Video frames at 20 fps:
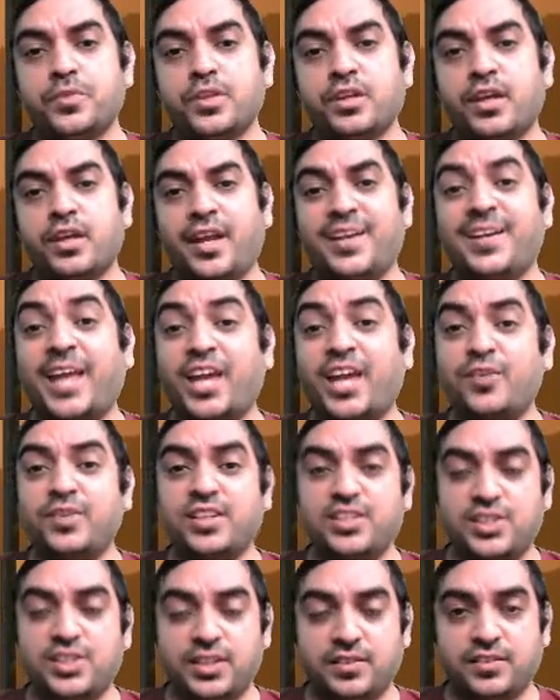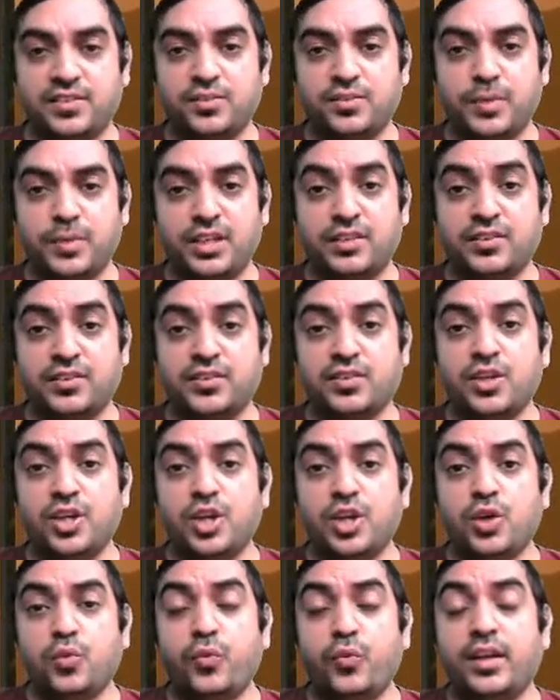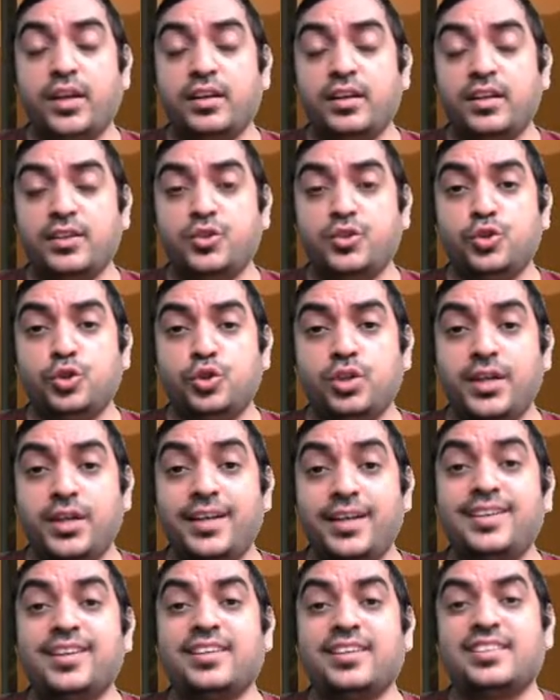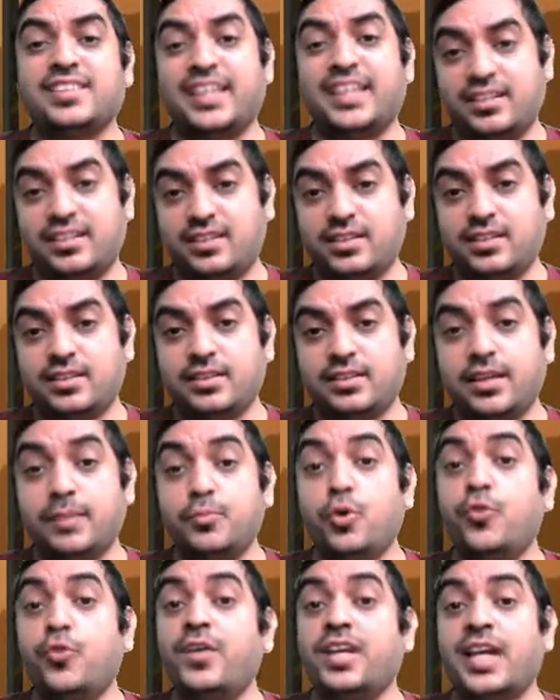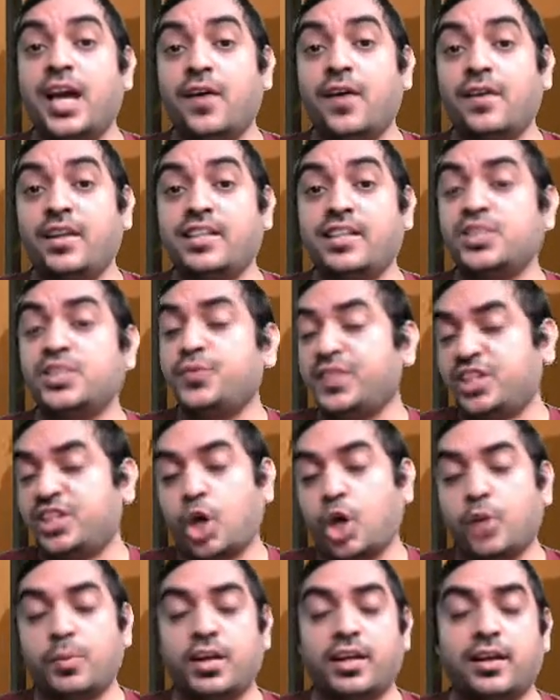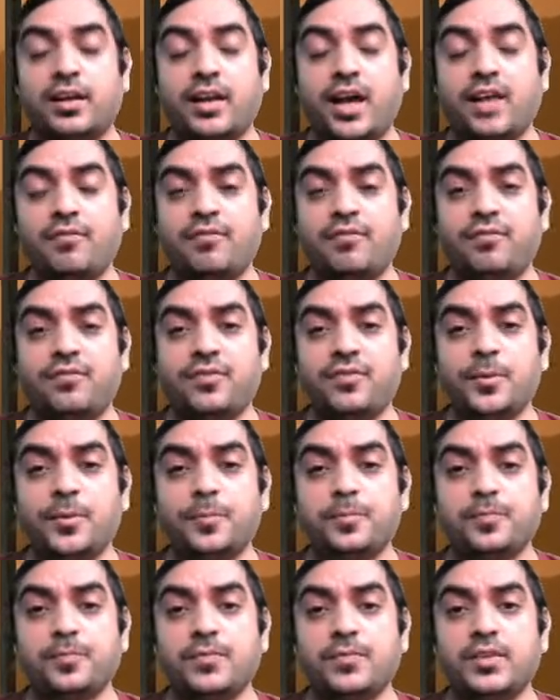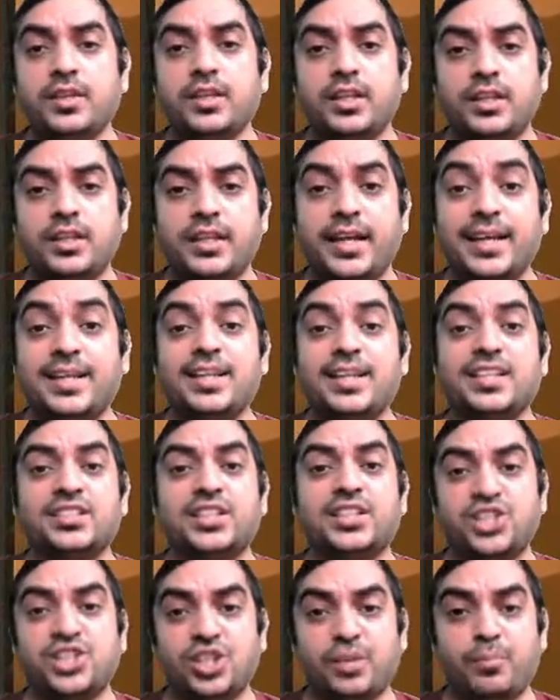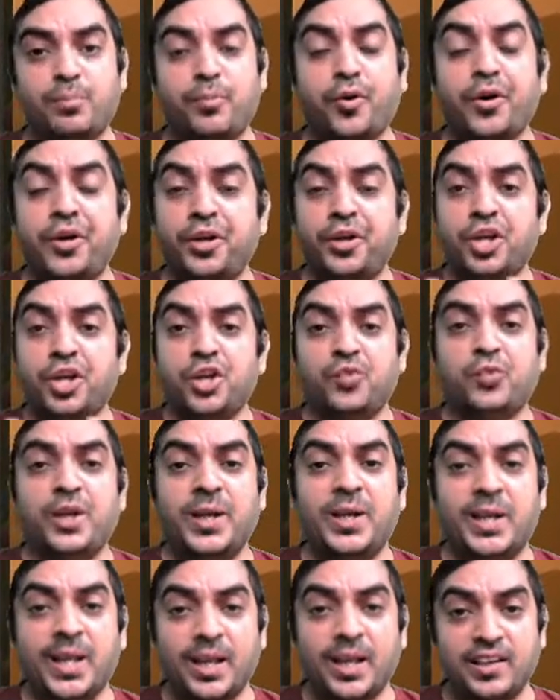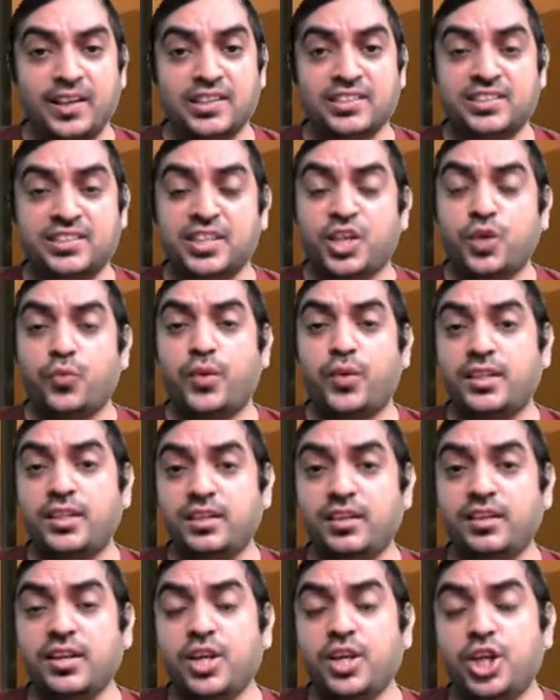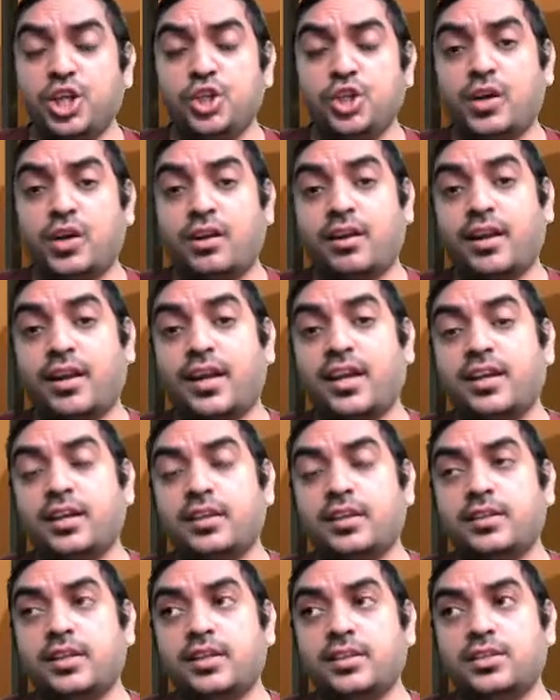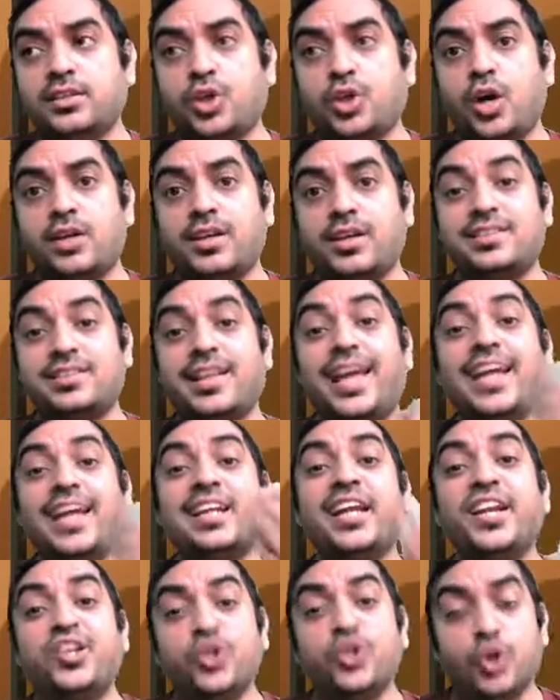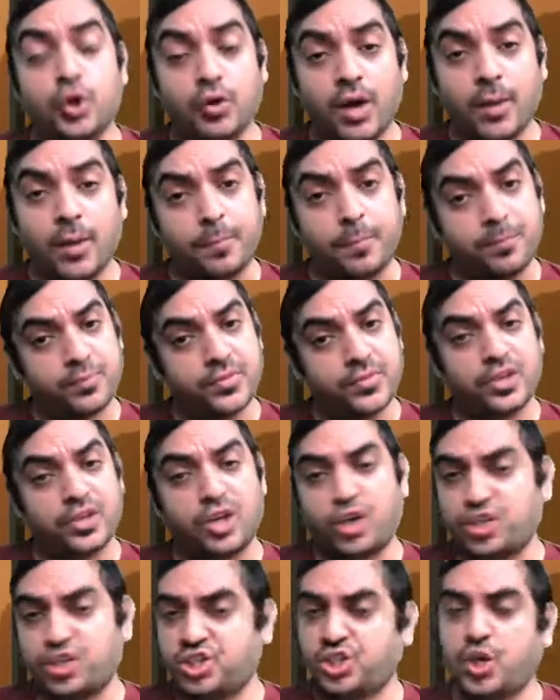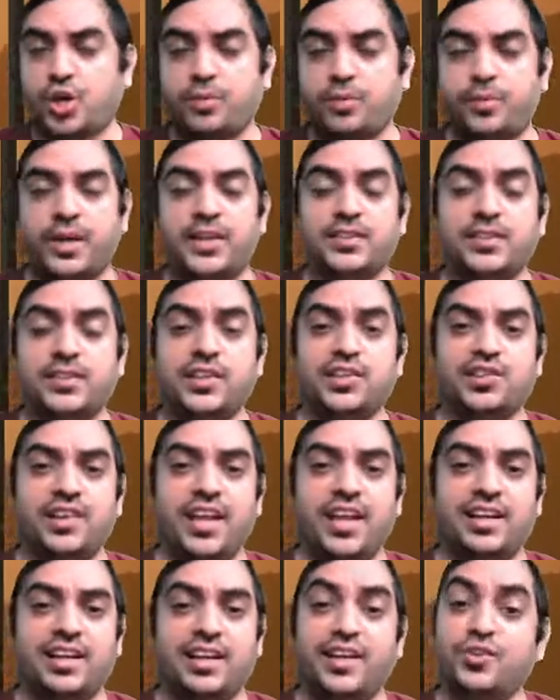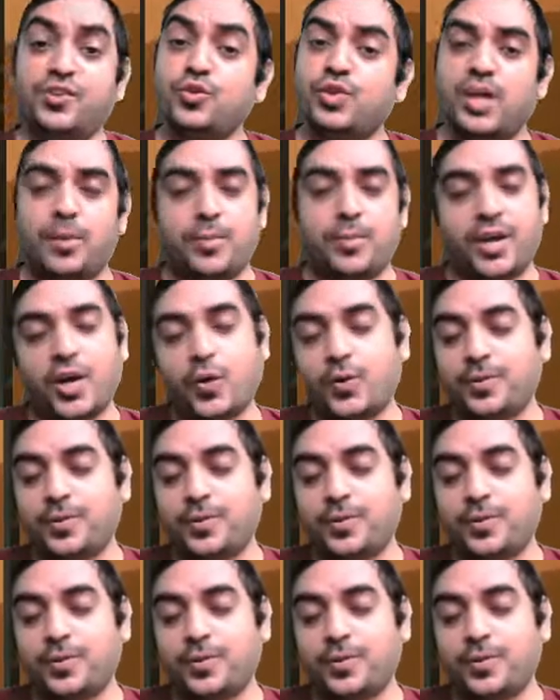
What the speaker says: And divergence means when you intersect the moving averages with normal graph, the intersection point will tell us whether the stock is likely to go up or stock price is likely to come down.